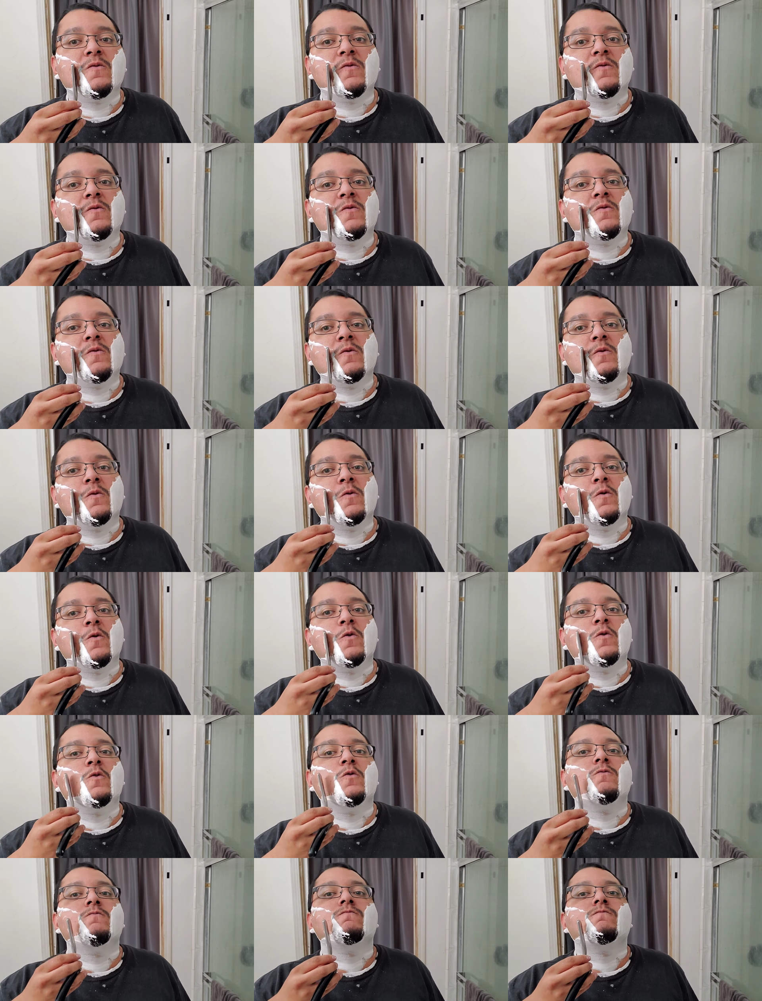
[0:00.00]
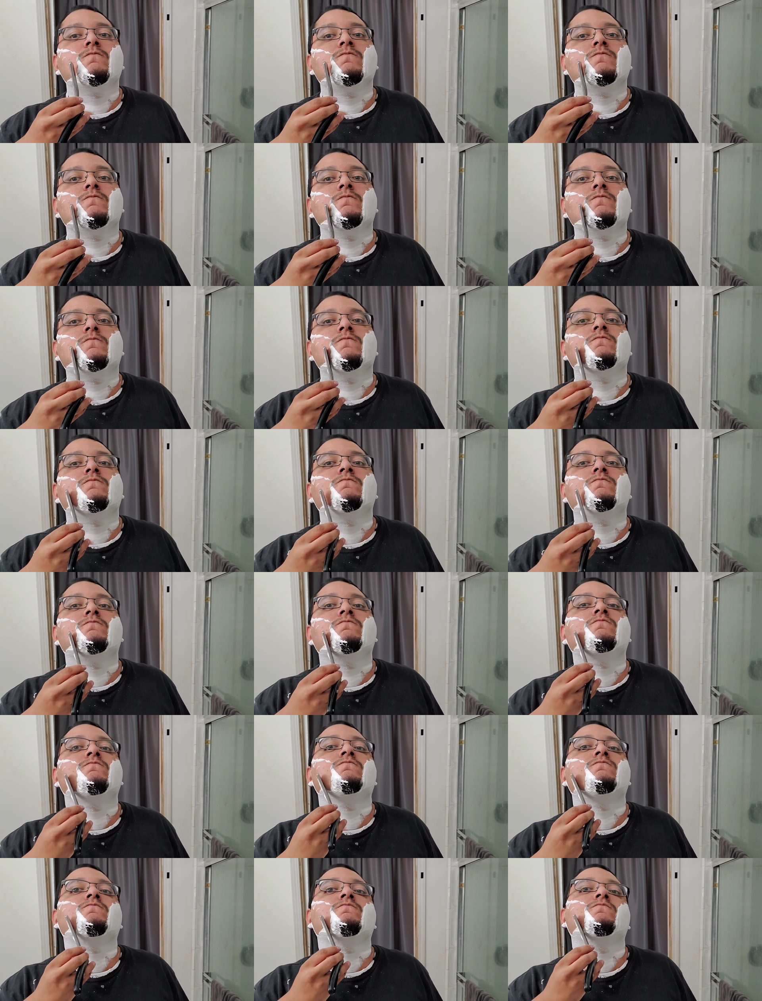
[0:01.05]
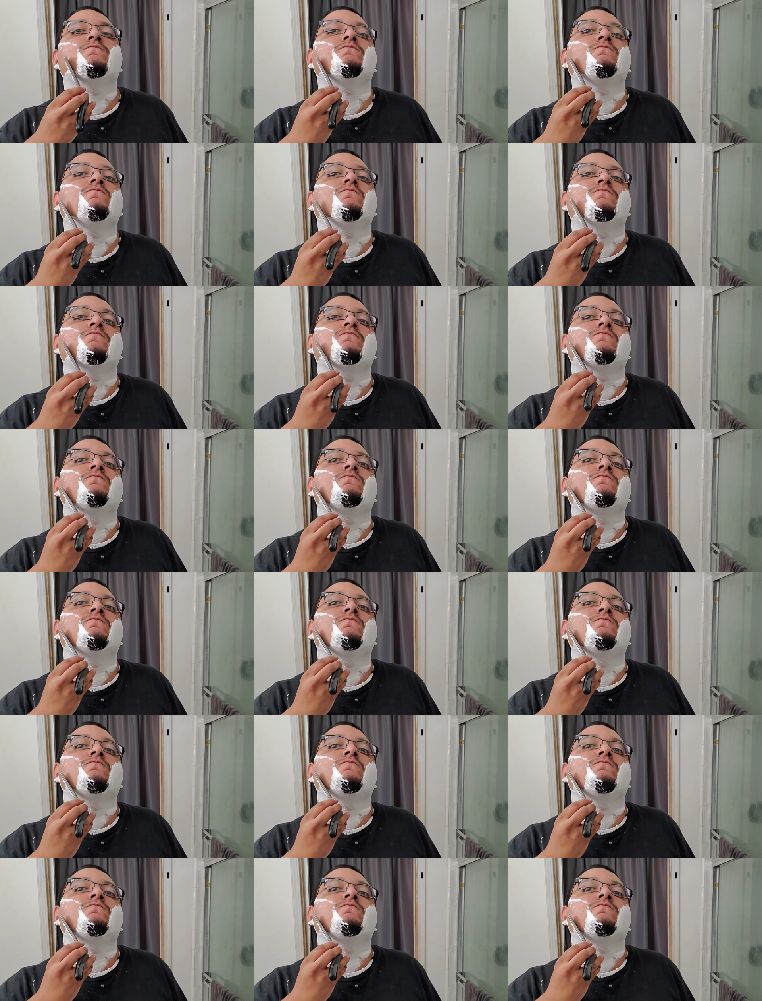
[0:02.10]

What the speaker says: [no speech]